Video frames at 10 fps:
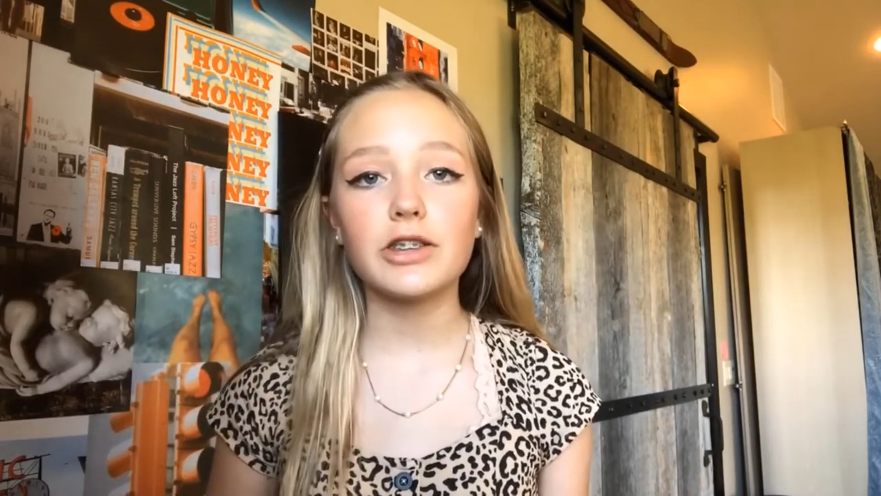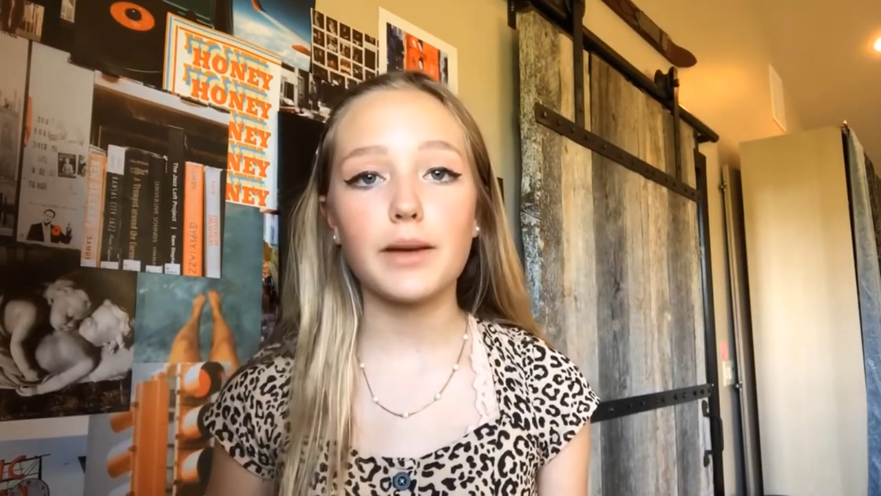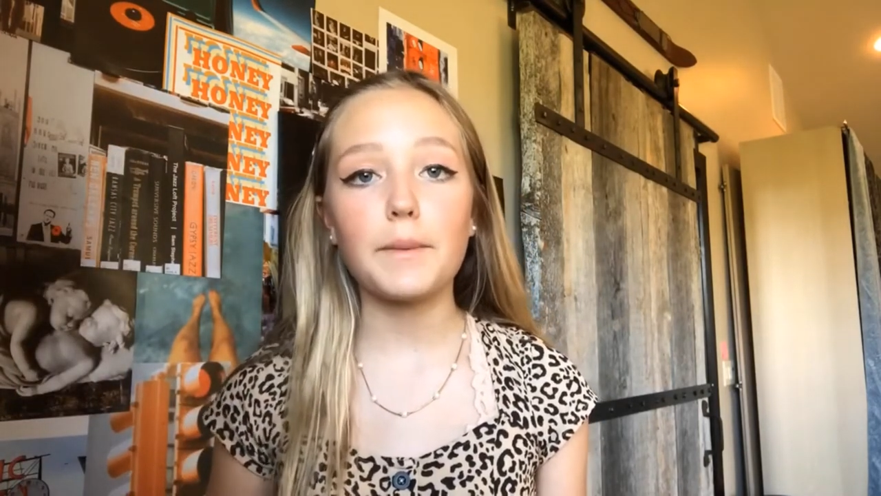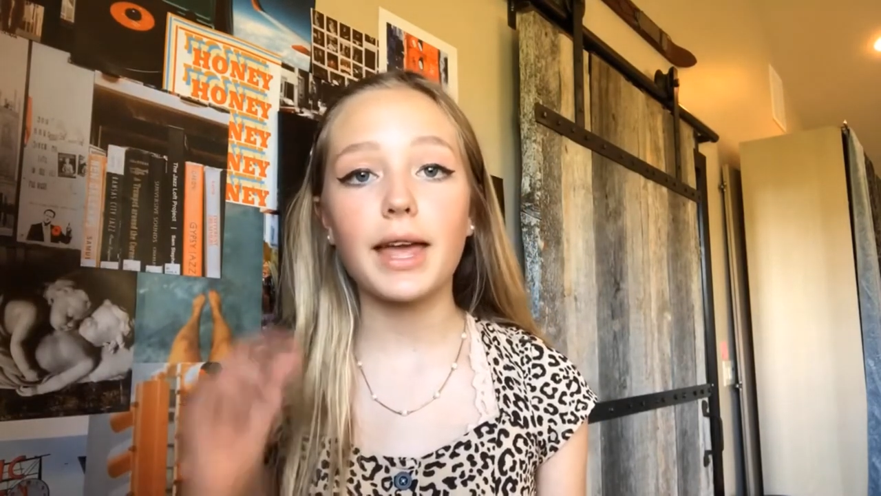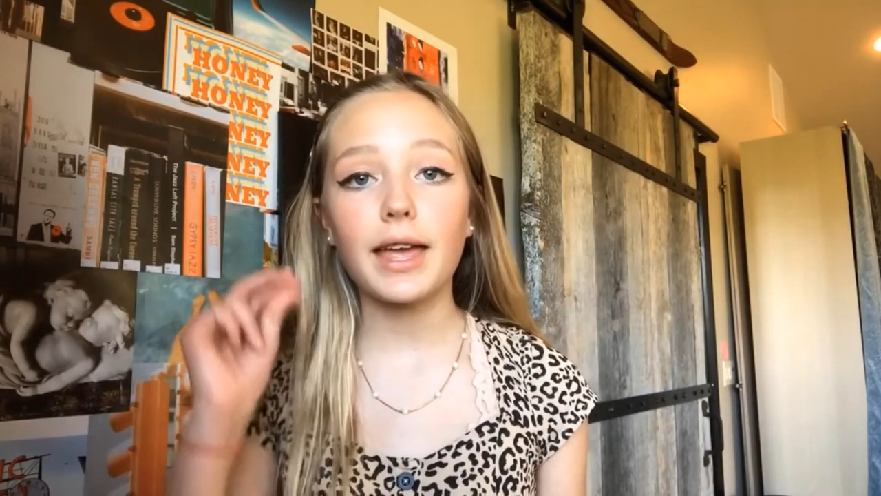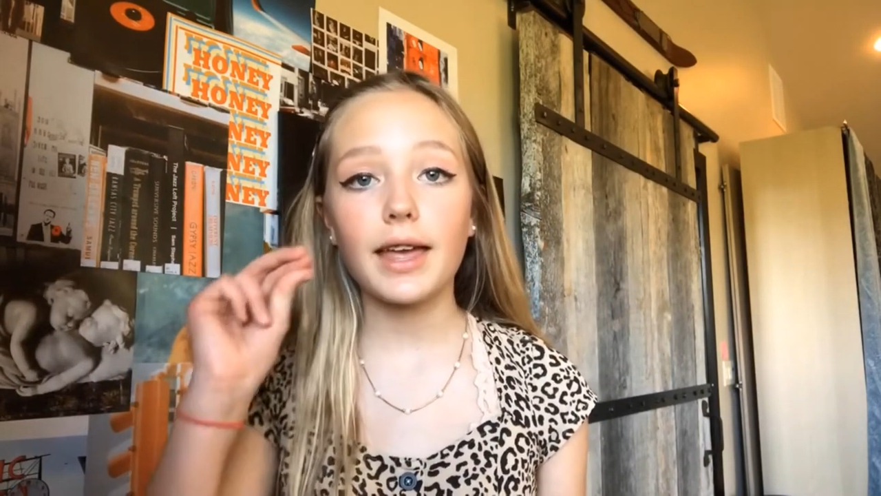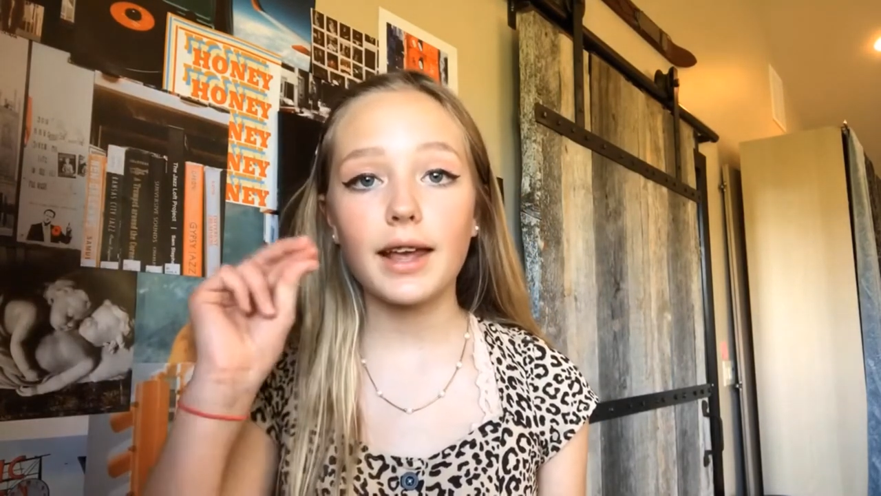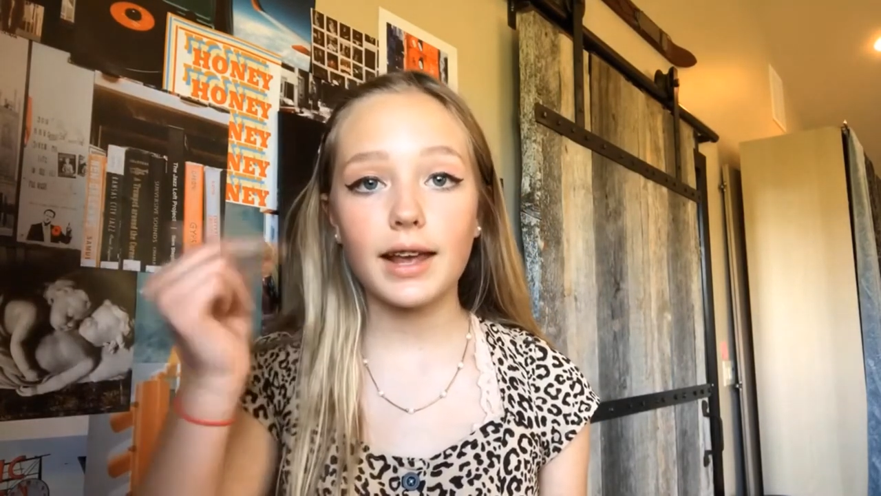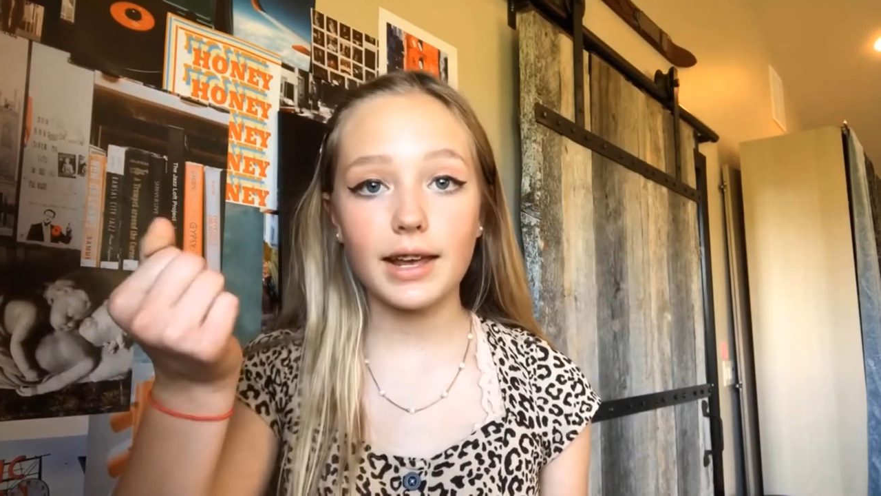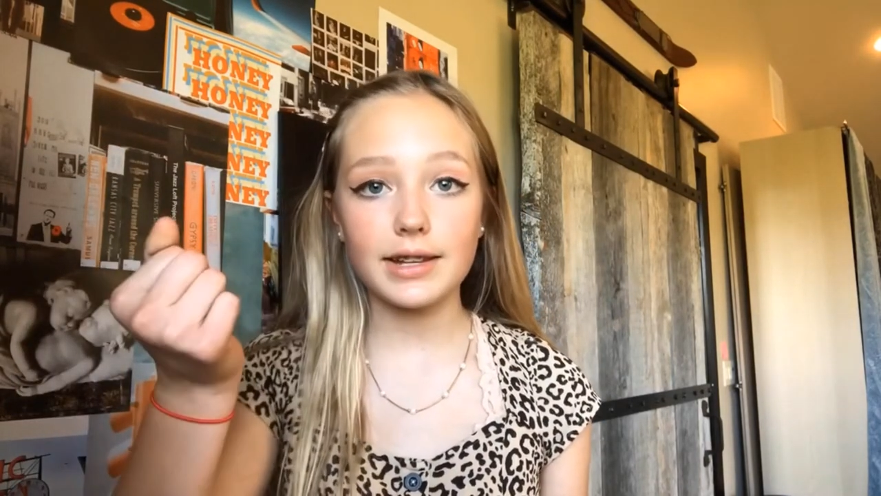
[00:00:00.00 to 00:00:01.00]
him
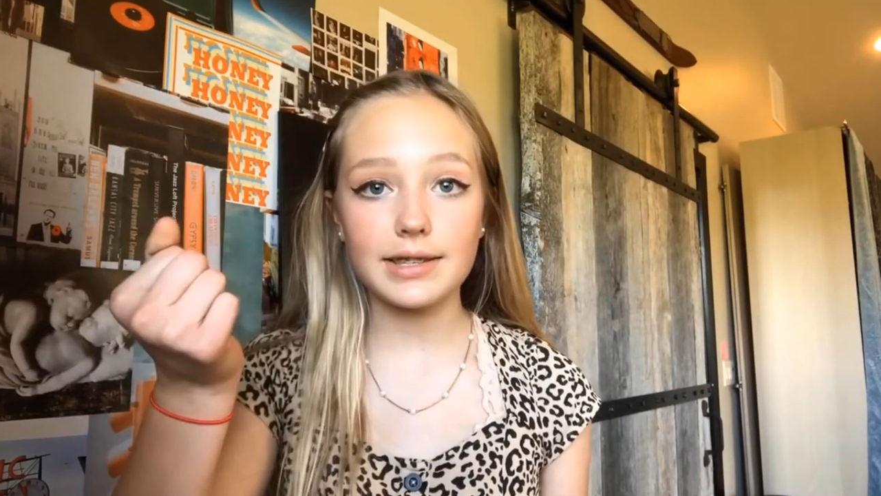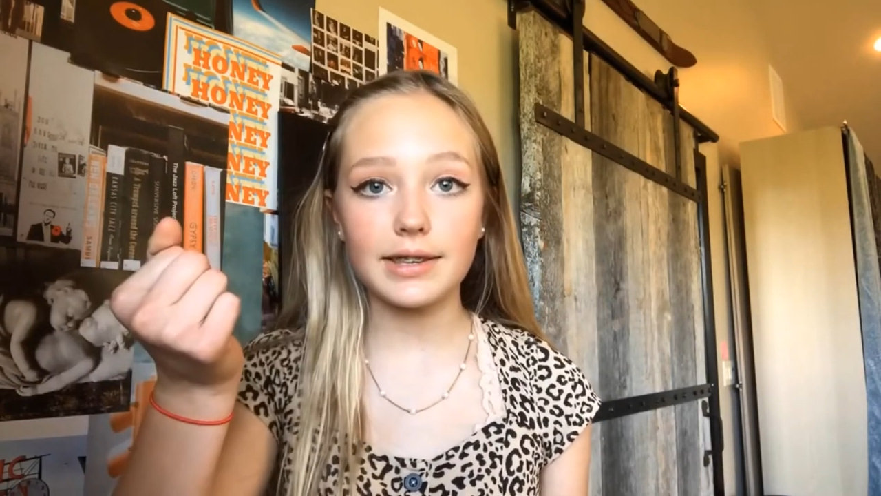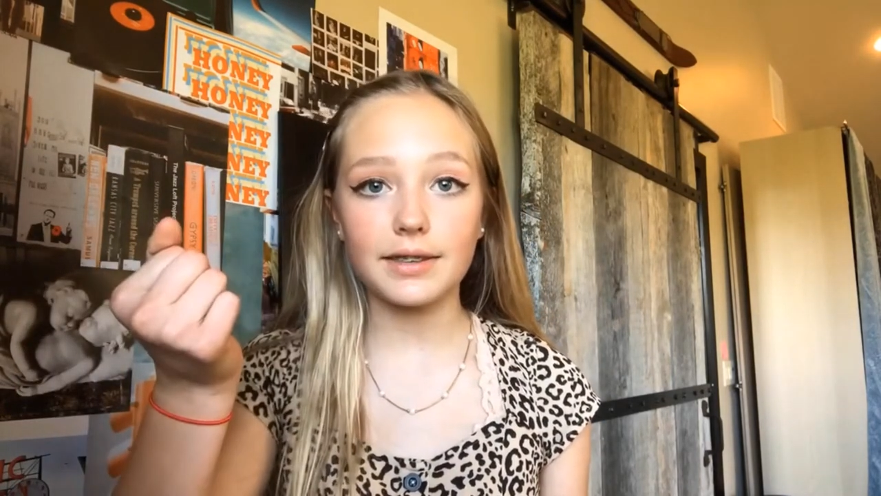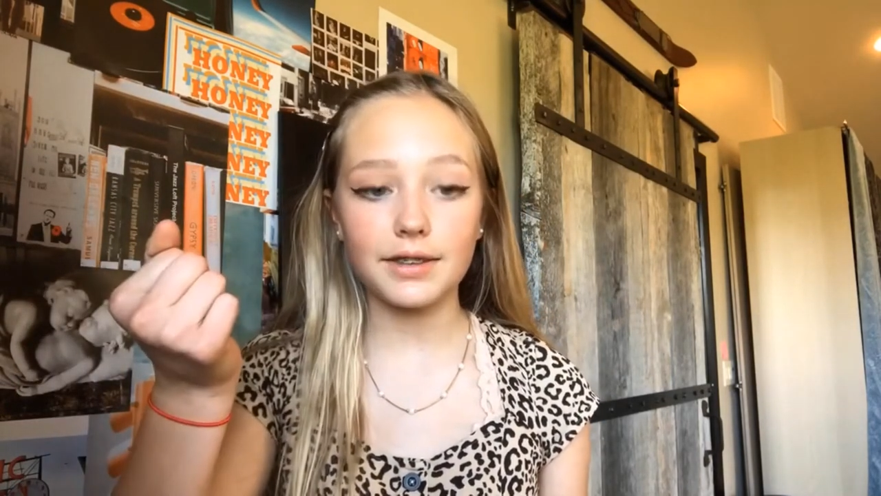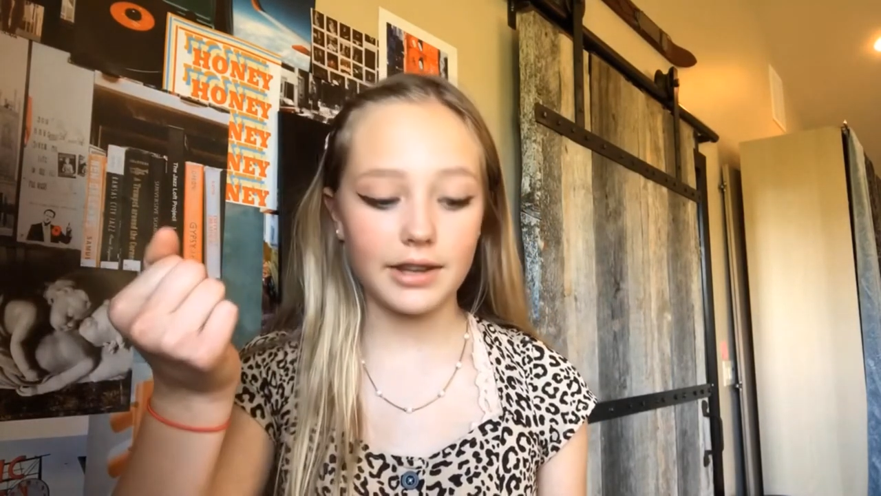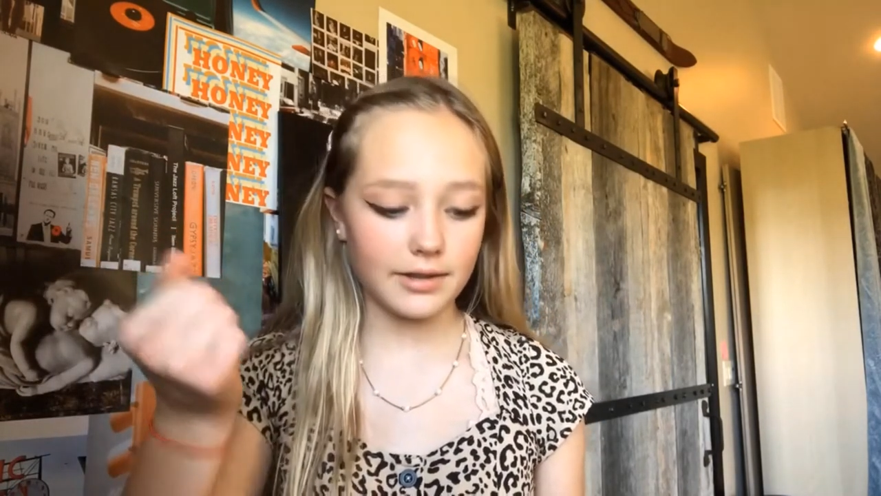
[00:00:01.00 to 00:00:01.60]
instantly.